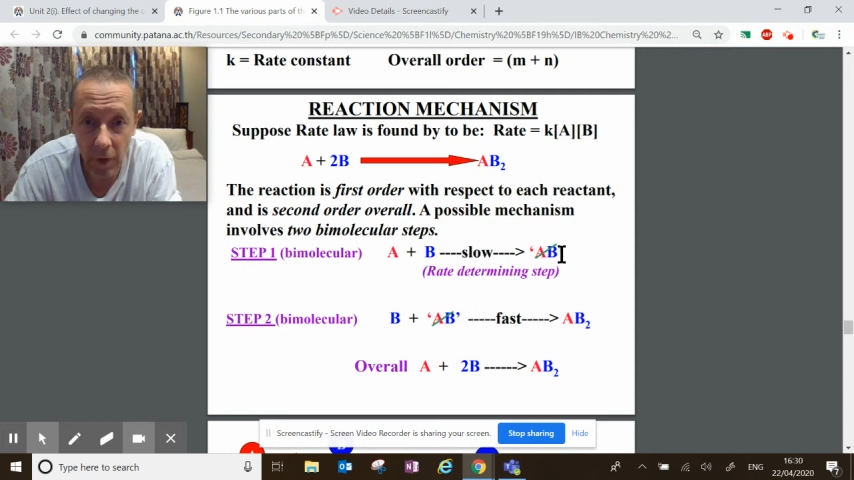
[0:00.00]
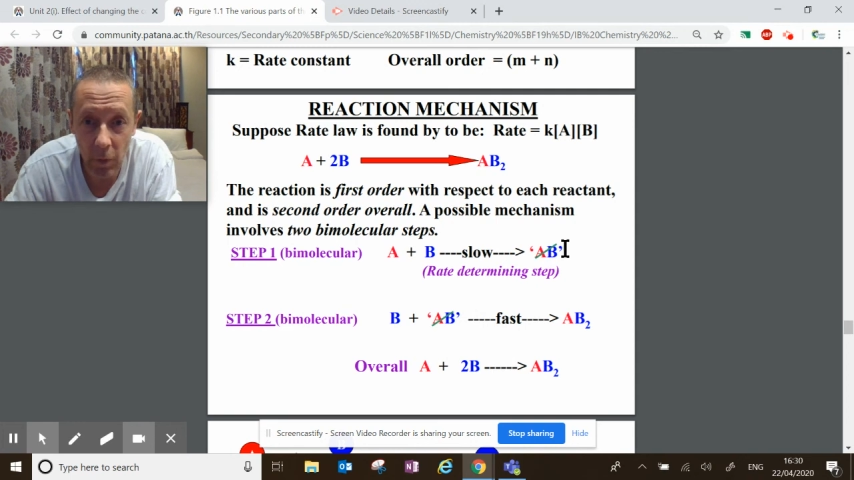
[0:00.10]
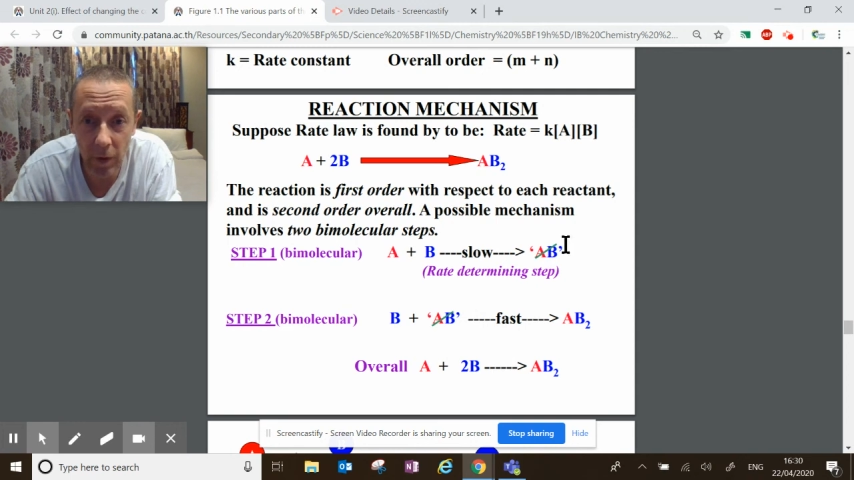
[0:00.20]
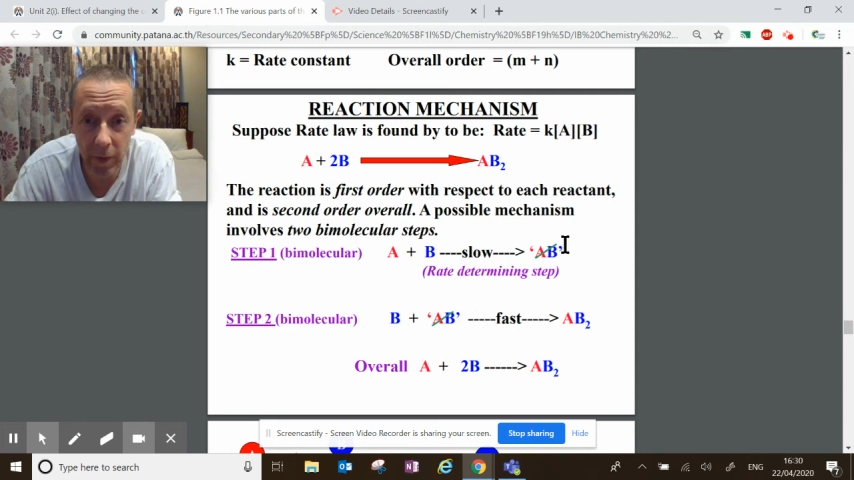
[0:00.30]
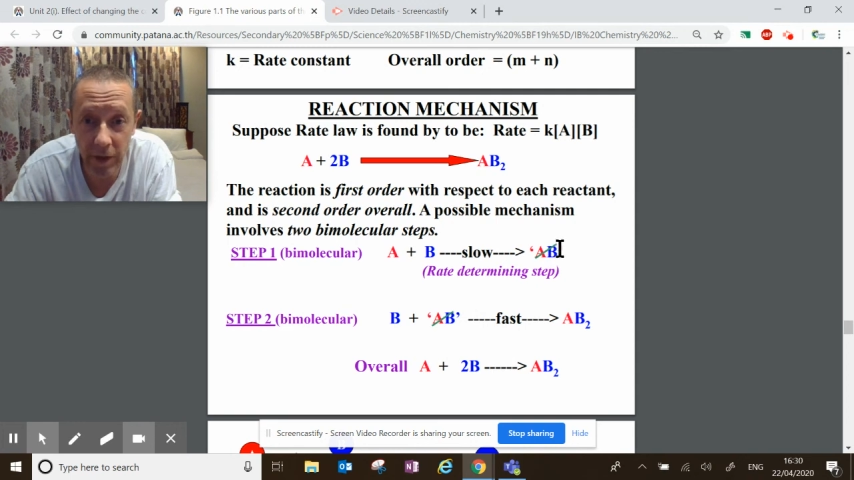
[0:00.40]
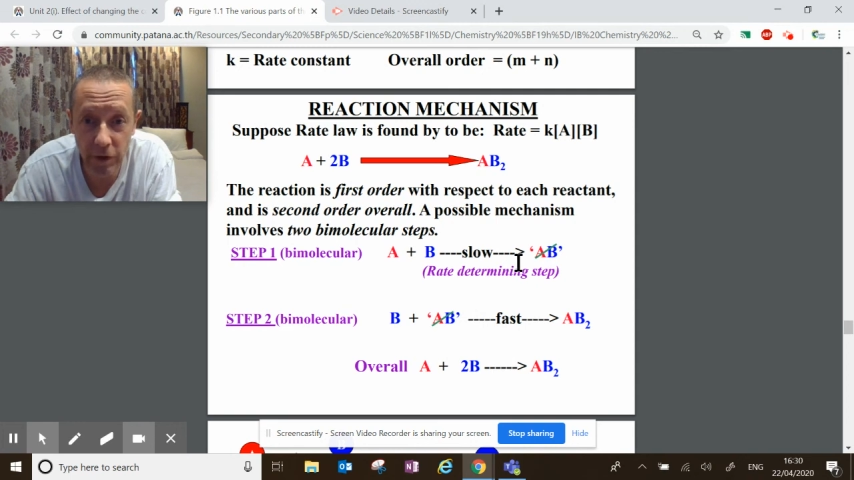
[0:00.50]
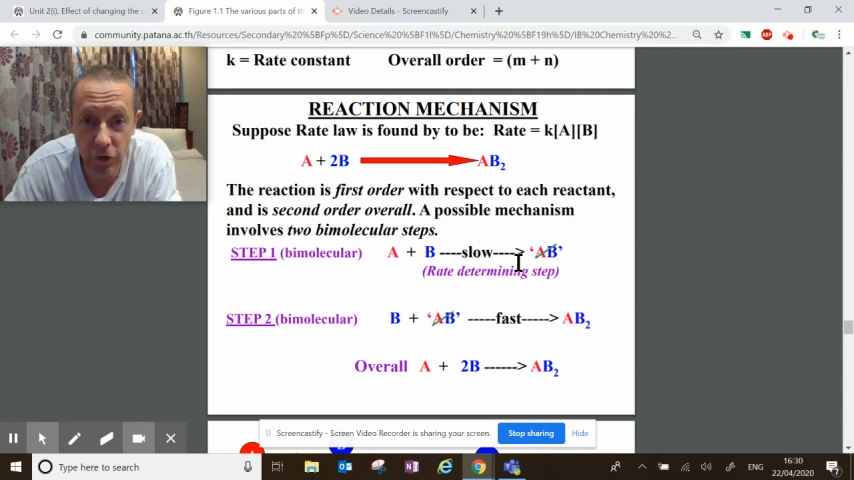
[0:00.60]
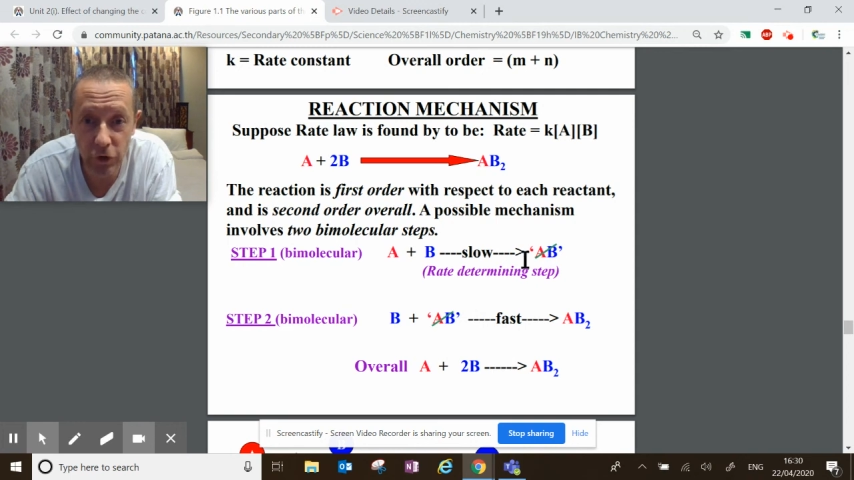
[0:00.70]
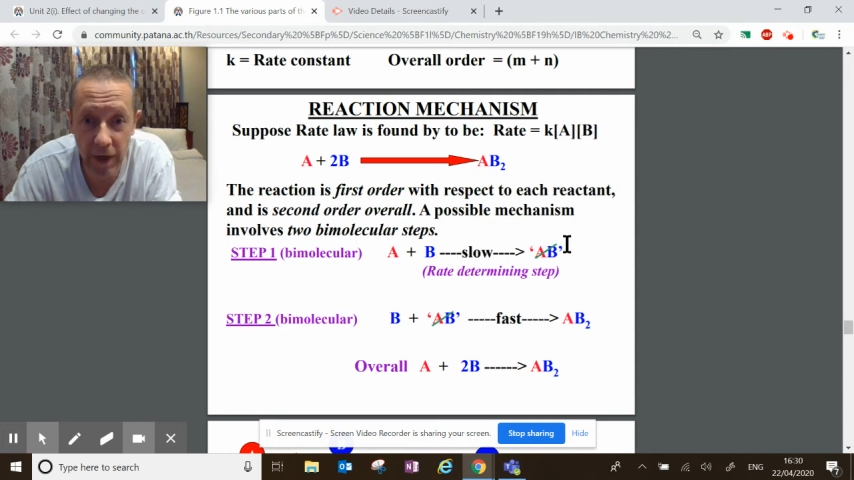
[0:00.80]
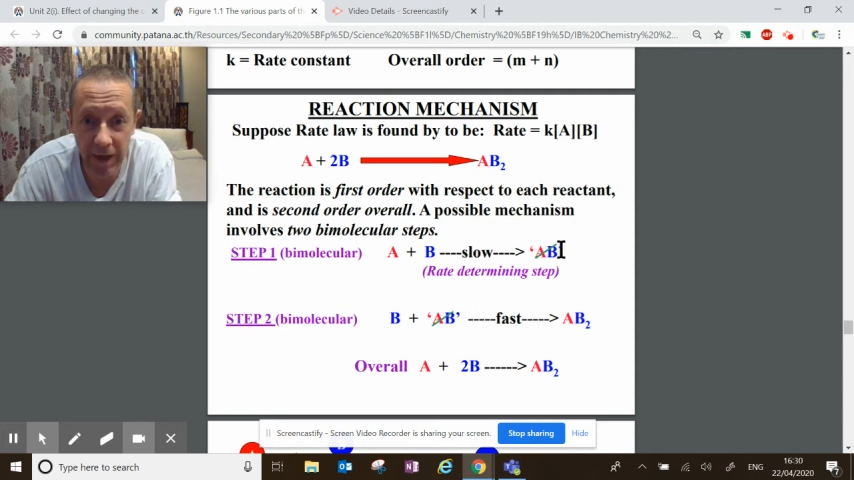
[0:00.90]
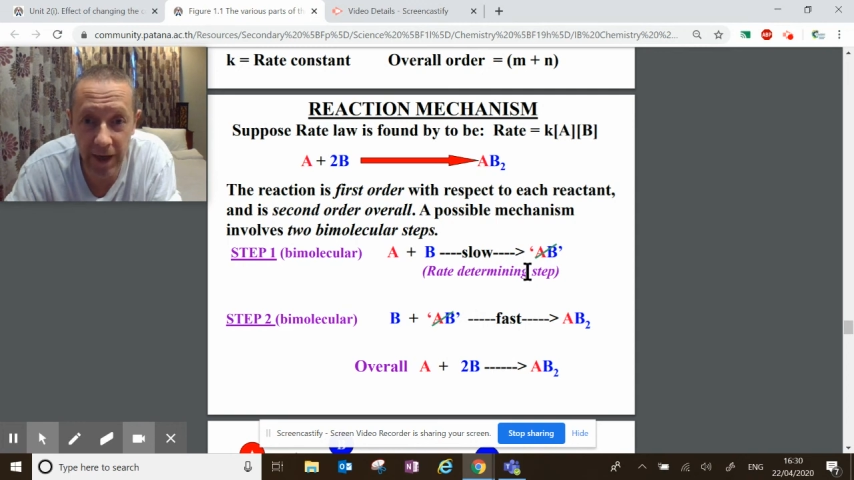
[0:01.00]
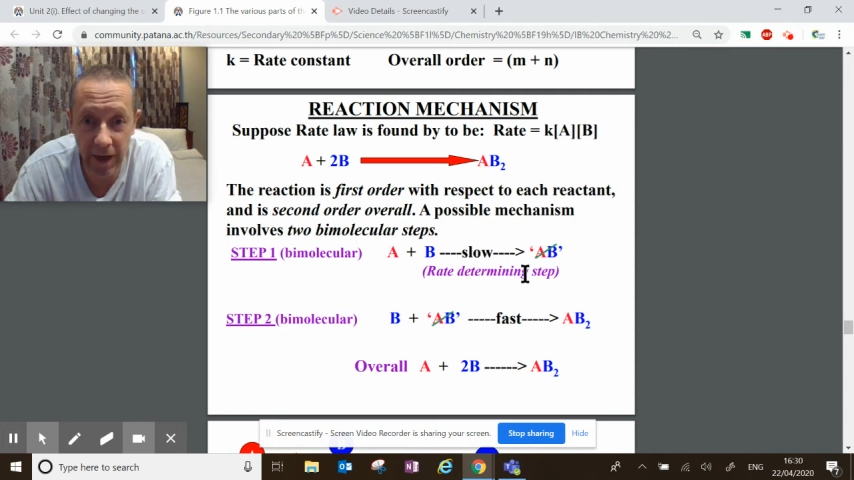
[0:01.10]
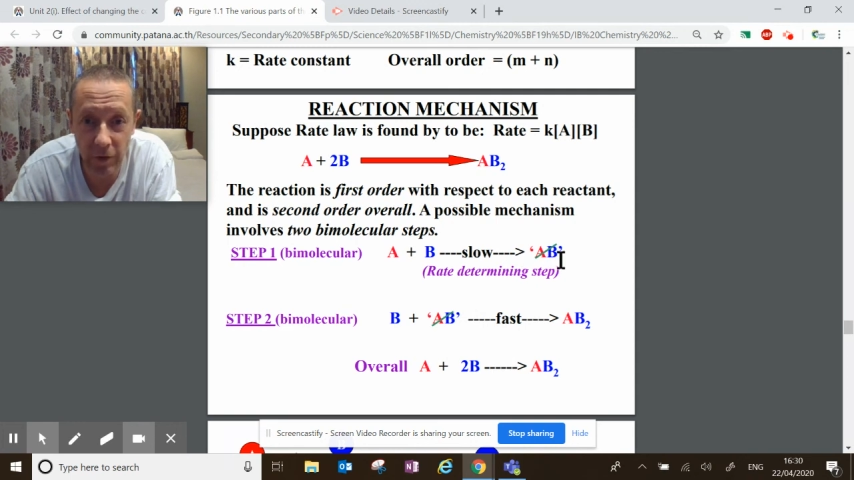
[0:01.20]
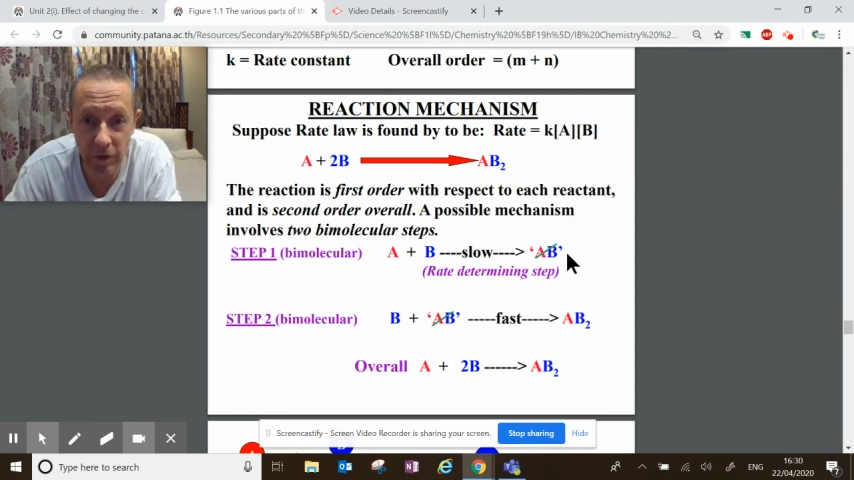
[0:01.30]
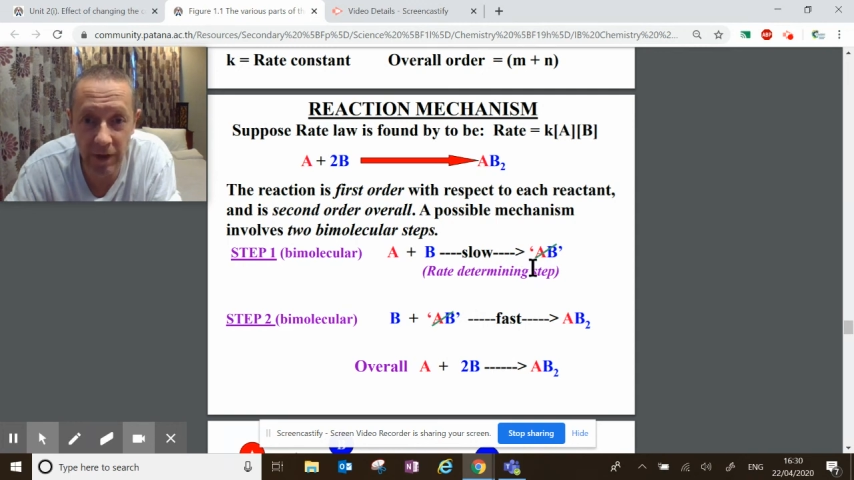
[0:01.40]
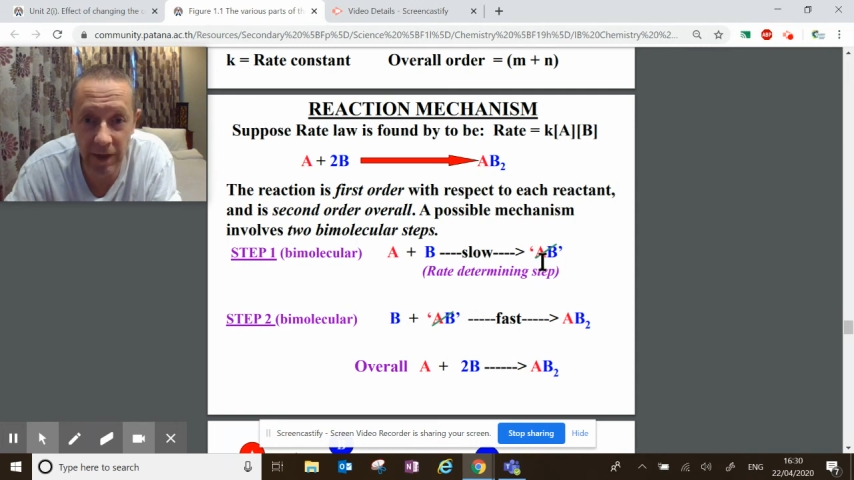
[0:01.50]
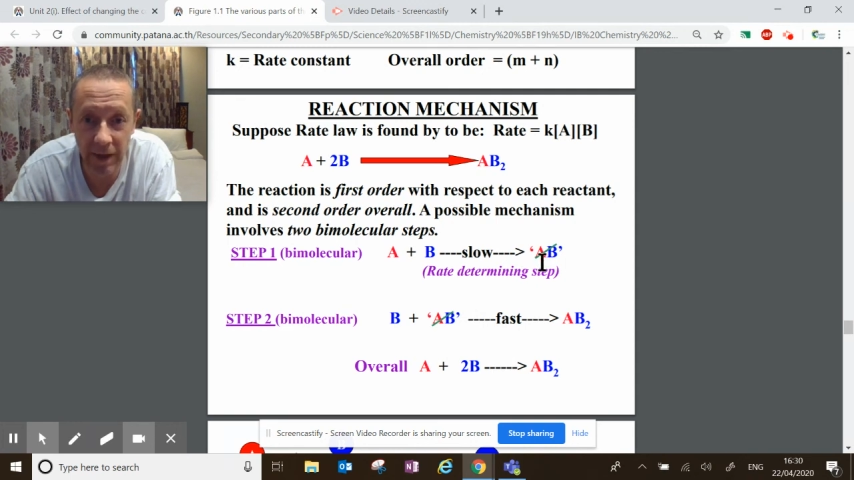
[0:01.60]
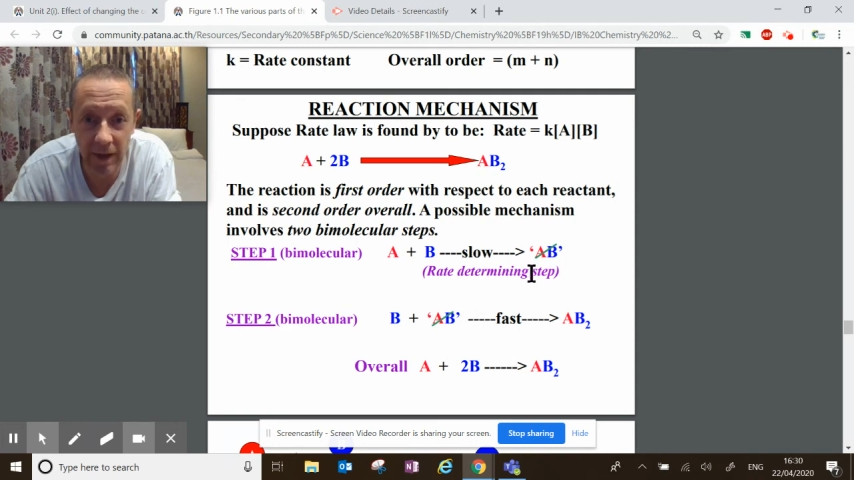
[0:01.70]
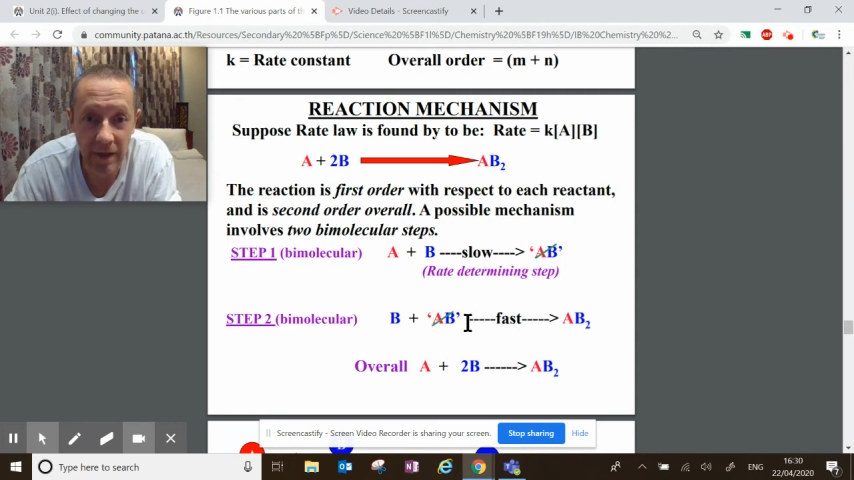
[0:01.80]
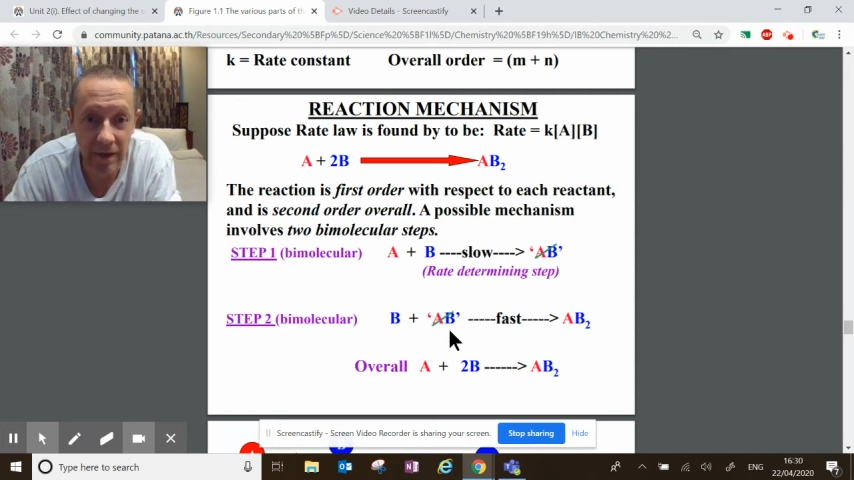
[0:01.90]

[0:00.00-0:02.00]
Well, we can strike out the